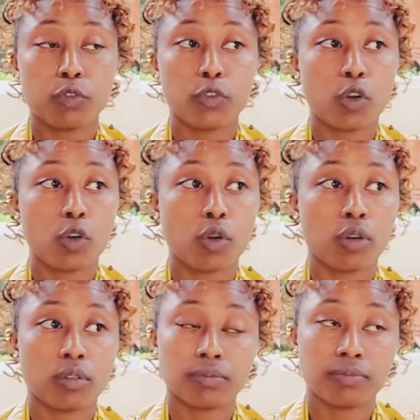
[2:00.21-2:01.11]

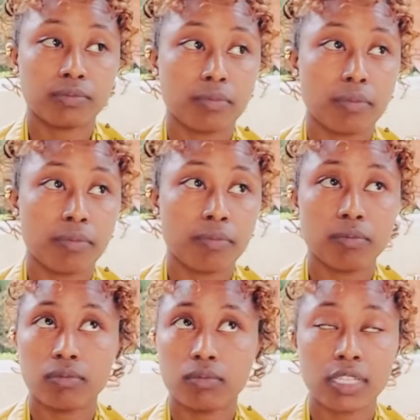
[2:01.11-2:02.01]
For
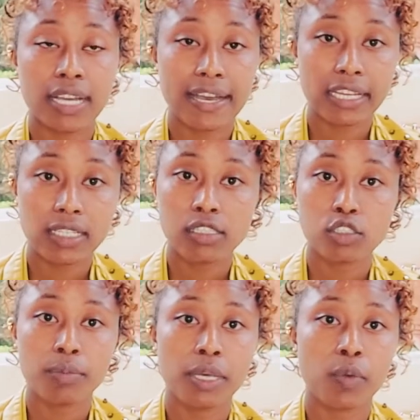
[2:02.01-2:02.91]
guys,
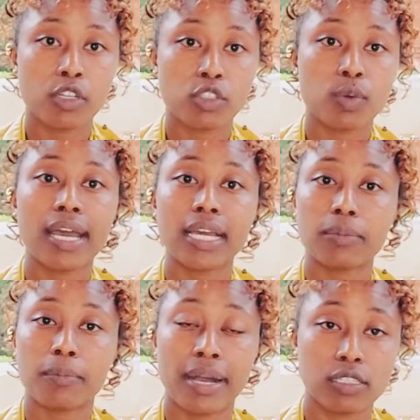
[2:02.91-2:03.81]
you may want to add
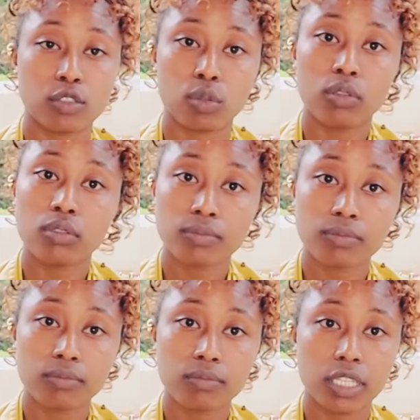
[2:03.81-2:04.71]
muscle.
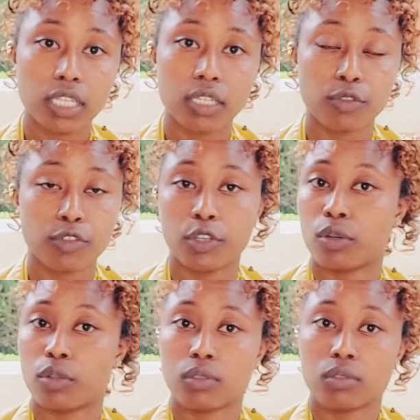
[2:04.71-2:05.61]
If
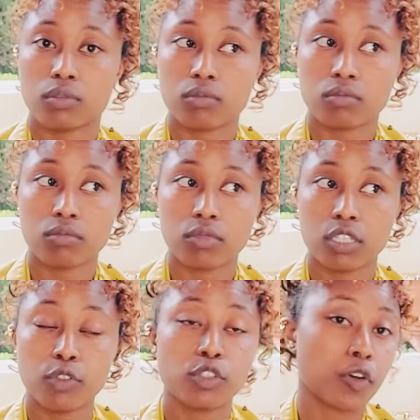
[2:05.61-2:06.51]
you
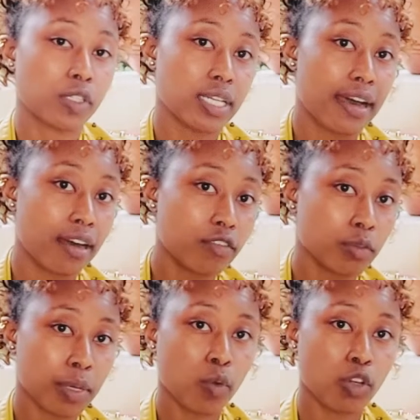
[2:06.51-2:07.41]
don't have, you
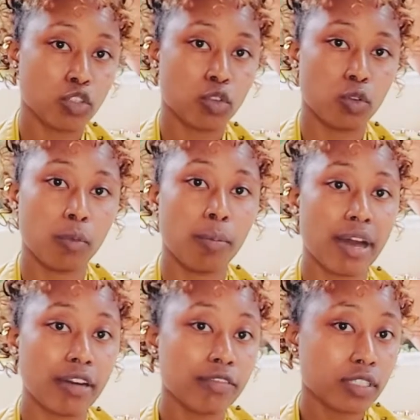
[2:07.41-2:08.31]
may want to look
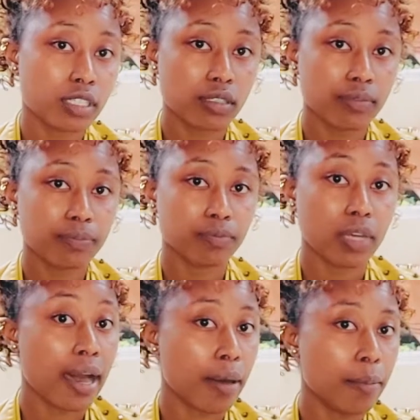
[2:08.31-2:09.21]
buffed
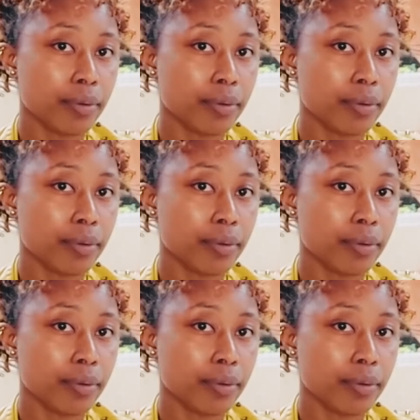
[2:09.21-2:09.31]
up.